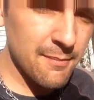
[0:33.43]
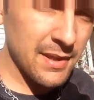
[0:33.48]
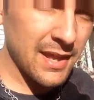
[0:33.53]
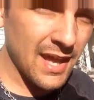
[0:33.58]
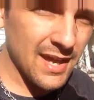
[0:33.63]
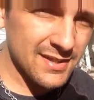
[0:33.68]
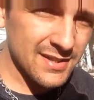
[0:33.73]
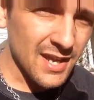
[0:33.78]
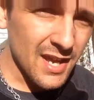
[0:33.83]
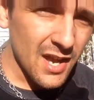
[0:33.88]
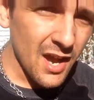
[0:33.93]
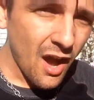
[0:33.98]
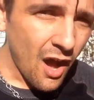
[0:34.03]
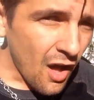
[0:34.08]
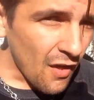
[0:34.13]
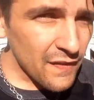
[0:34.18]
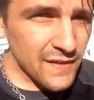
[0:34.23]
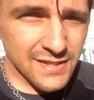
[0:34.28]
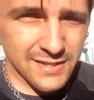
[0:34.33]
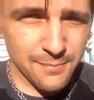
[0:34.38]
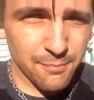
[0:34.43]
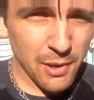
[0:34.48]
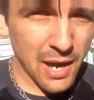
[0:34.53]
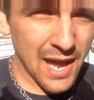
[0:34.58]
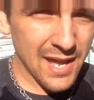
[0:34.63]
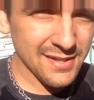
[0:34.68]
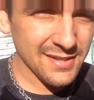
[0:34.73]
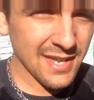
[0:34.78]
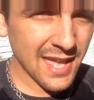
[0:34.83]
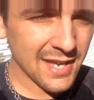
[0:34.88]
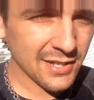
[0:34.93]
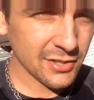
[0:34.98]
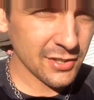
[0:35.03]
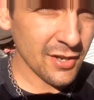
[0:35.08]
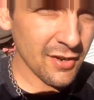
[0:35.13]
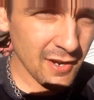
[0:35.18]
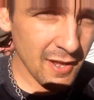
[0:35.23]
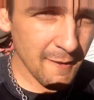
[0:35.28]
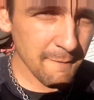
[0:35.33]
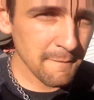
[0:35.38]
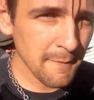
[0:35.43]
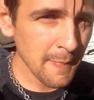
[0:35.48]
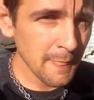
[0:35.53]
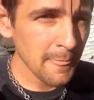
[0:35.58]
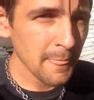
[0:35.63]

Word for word: because all these surprise guests showed up.